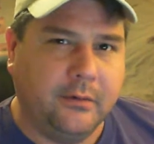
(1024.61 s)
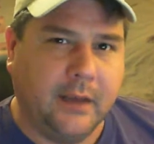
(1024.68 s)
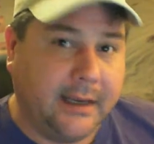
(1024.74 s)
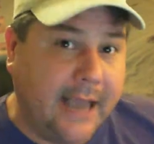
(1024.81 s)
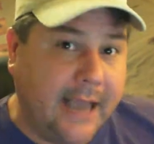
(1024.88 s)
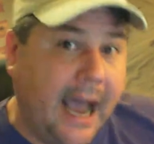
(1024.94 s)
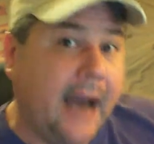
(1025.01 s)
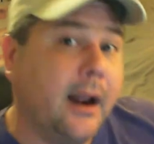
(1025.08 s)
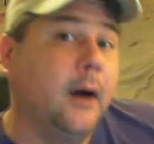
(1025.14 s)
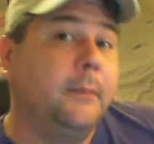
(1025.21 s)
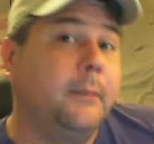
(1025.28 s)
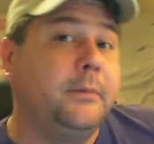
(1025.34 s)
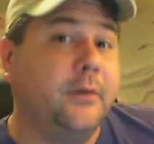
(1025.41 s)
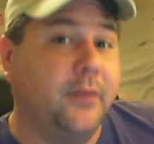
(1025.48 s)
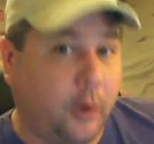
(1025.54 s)
It got
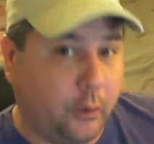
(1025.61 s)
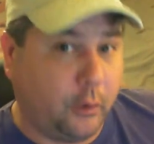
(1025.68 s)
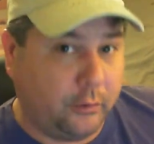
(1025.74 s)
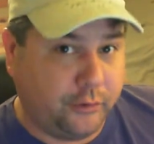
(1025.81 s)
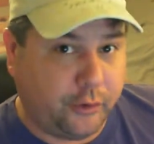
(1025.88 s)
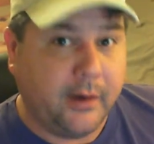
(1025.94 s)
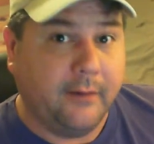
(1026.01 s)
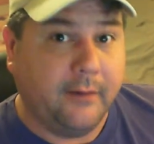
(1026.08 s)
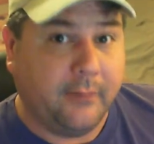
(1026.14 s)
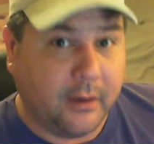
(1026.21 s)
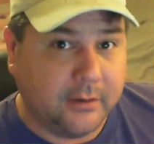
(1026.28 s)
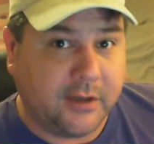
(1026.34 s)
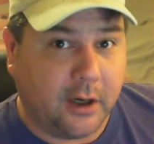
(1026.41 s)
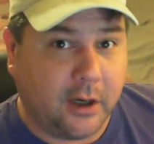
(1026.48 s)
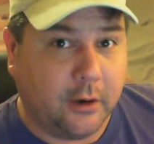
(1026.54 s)
up to the tree of
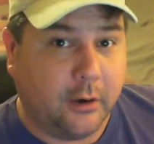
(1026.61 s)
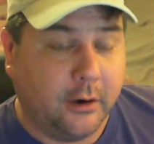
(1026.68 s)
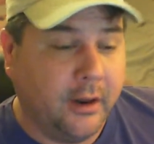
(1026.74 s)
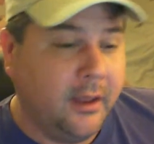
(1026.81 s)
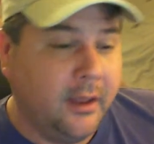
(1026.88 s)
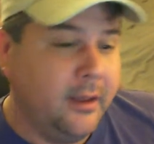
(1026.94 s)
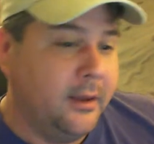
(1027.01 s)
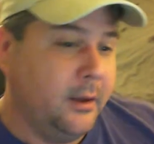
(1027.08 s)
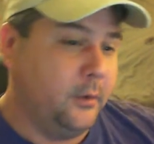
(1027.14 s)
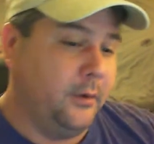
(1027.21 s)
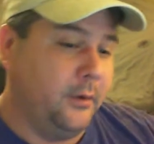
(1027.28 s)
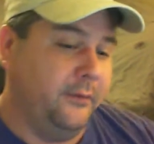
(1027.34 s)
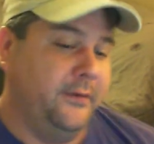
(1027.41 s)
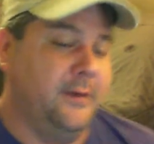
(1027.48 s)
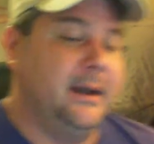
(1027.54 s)
concern. I don't
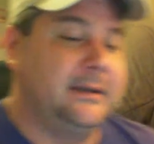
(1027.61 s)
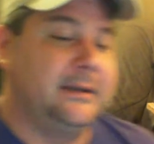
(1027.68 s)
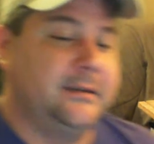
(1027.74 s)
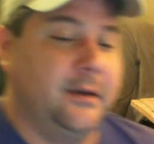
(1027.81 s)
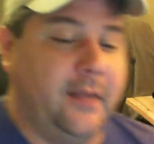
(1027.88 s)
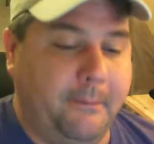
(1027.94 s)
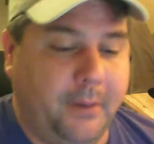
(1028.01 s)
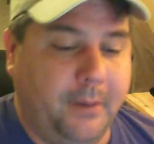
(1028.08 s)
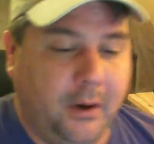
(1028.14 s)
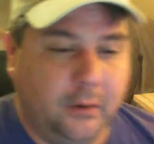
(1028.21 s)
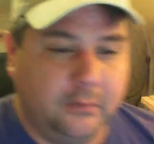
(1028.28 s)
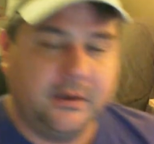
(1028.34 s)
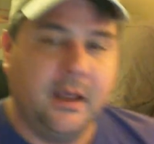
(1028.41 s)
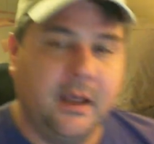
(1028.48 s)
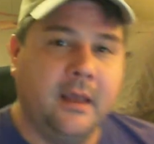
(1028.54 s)
know if anybody saw that
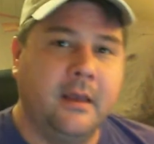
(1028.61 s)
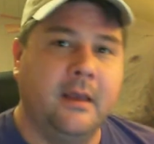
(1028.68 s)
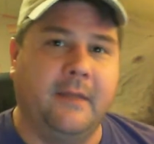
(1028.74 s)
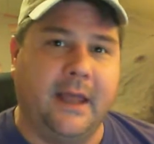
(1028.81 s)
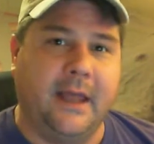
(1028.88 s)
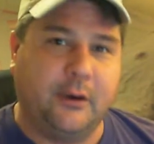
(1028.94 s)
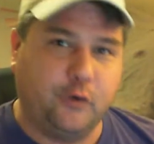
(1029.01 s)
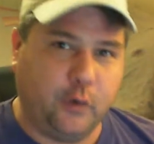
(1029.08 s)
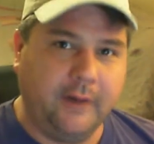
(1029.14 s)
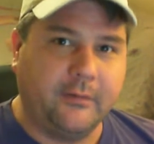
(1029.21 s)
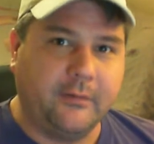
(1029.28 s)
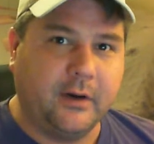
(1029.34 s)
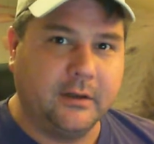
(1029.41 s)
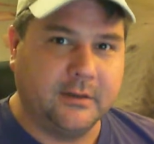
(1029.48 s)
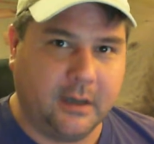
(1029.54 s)
post. That tree
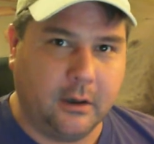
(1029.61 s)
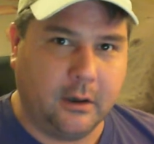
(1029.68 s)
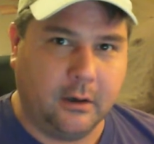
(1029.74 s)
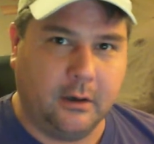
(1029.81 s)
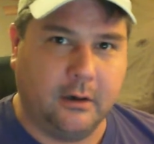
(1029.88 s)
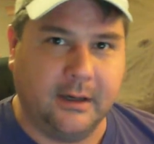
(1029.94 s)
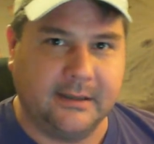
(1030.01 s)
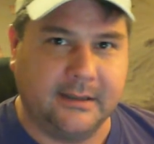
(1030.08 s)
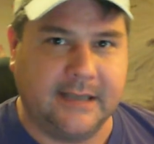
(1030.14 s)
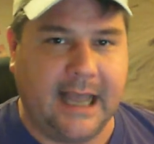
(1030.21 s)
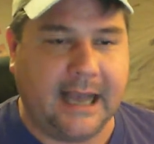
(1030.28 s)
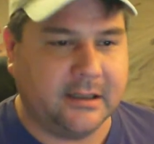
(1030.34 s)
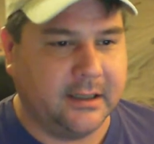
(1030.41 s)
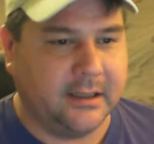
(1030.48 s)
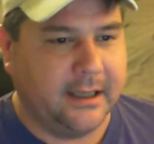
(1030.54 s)
of concern is
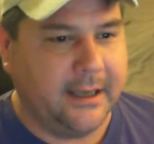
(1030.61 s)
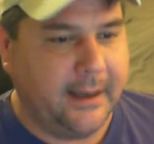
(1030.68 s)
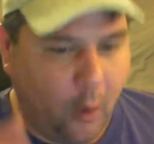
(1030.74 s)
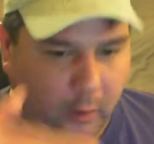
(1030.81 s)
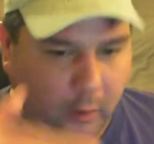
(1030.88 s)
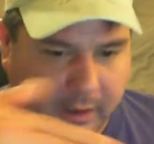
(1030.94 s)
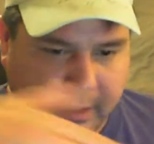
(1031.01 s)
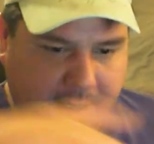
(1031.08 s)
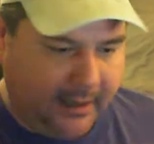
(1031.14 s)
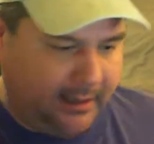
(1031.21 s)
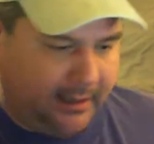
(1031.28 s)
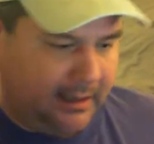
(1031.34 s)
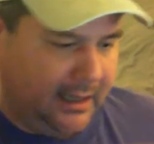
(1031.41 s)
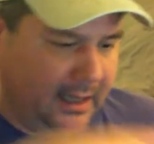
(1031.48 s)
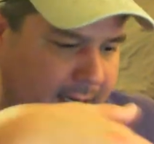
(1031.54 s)
actually on an
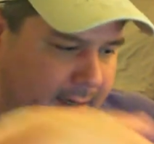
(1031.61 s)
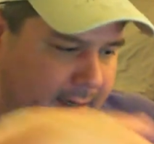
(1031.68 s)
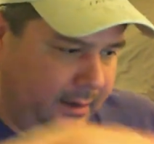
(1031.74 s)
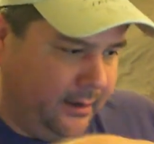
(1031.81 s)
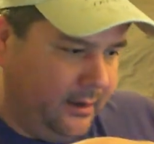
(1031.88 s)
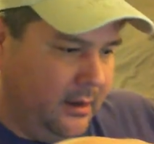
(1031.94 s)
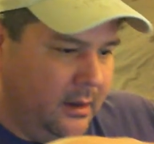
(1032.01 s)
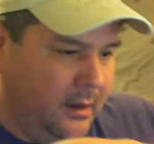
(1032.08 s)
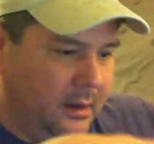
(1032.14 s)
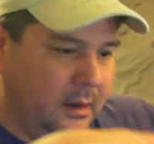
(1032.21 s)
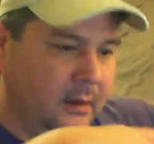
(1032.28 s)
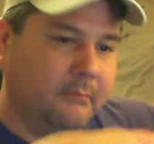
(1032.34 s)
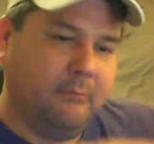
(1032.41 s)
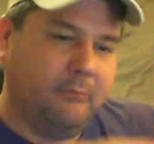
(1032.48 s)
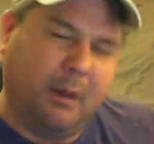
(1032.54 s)
incline
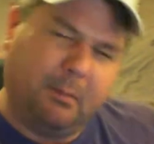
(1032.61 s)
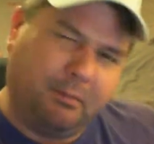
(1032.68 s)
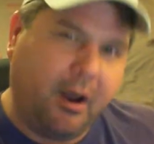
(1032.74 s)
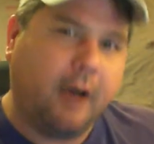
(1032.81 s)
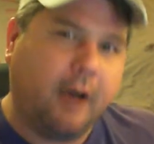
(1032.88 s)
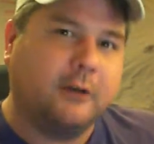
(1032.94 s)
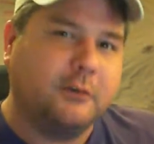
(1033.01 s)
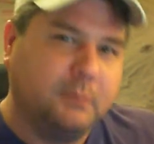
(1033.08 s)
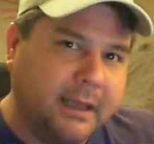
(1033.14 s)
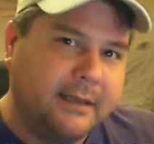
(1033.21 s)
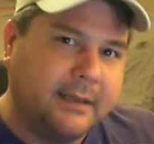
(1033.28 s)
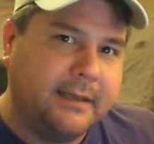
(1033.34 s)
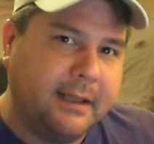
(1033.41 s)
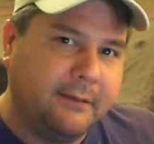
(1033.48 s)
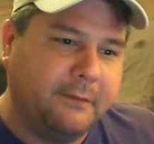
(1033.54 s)
approximately
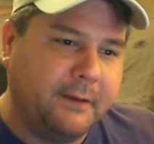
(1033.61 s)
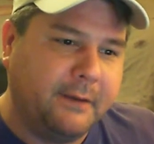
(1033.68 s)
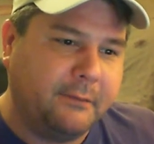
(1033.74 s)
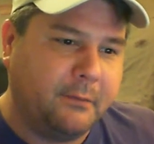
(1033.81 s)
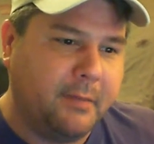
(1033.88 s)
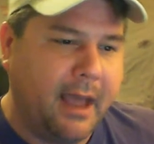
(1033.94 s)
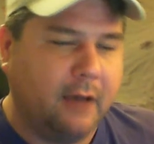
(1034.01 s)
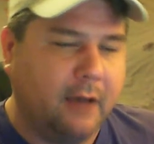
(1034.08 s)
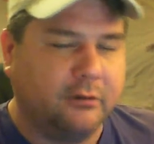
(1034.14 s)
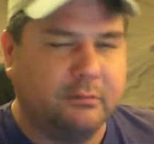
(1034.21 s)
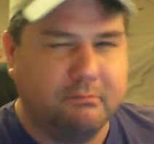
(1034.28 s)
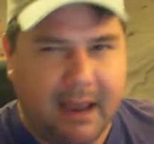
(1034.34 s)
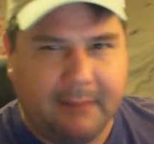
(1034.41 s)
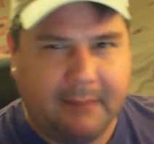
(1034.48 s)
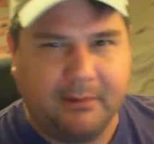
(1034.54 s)
10 feet from the house,
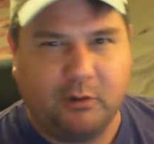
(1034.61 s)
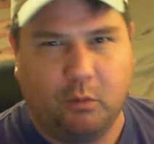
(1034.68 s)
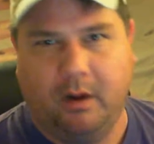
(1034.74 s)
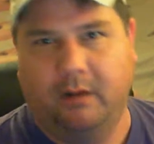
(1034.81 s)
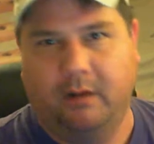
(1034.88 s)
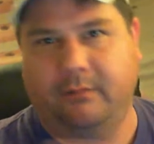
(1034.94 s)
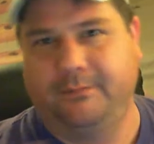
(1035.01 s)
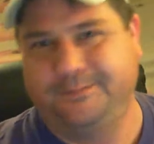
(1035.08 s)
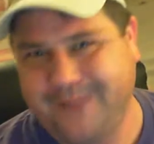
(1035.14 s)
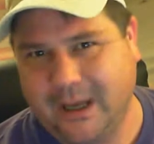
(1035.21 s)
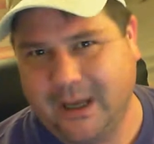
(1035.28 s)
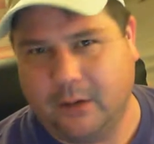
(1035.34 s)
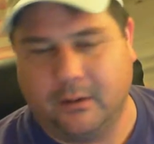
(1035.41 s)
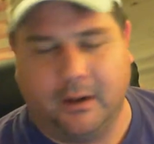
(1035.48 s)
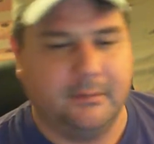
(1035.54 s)
maybe 12. I
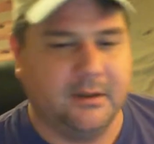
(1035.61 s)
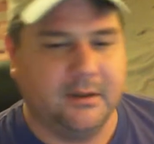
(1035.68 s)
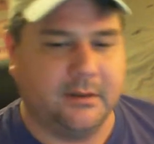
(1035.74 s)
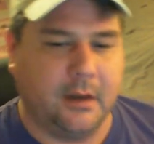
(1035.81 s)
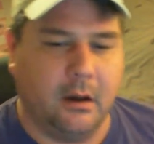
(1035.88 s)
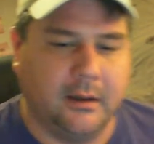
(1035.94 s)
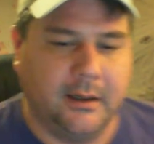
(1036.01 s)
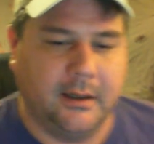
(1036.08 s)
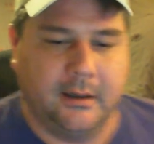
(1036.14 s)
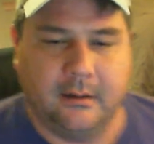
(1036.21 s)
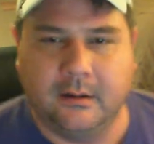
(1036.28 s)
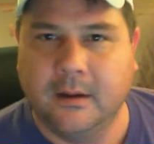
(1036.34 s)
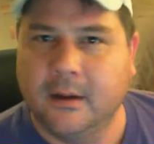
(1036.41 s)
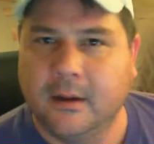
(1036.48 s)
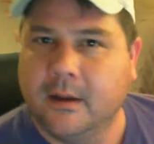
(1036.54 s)
don't know. I'm just calling it
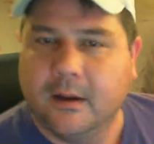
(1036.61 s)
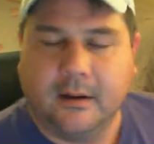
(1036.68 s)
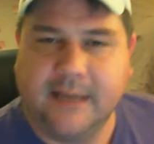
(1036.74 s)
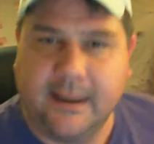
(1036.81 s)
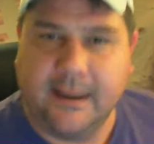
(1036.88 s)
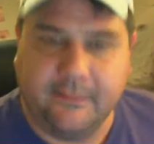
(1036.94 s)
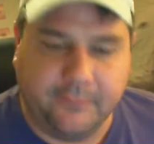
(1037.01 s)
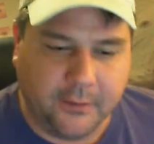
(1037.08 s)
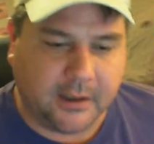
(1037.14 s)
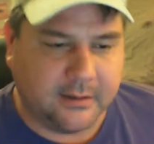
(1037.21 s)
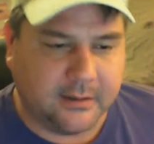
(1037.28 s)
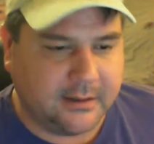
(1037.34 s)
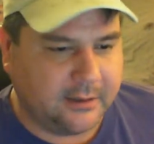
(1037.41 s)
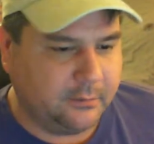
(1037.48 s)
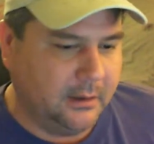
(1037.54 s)
a 10 foot
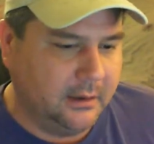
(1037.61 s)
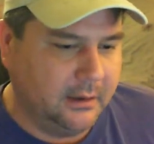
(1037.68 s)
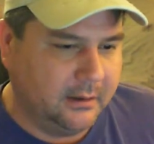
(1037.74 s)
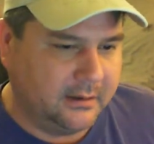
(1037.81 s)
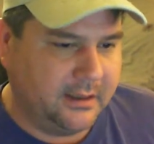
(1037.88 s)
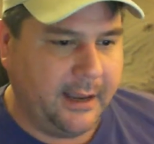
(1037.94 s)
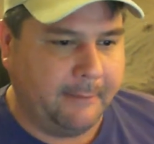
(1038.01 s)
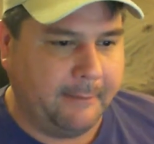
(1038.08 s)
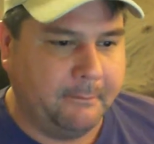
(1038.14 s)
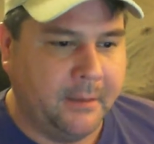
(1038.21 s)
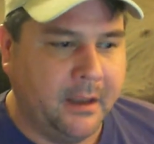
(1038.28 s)
because that's what it looks like.